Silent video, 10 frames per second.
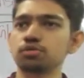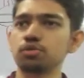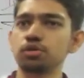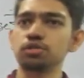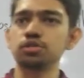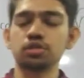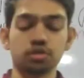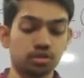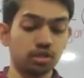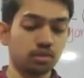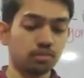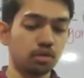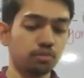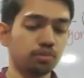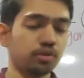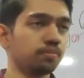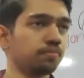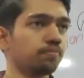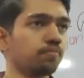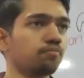Storage serum
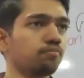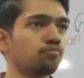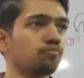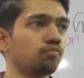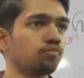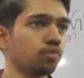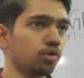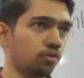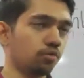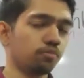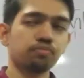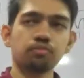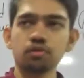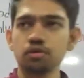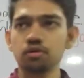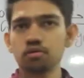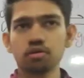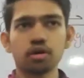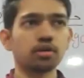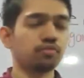albumin? No.
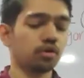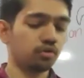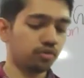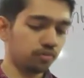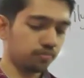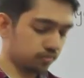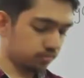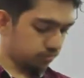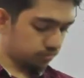Right in front of it.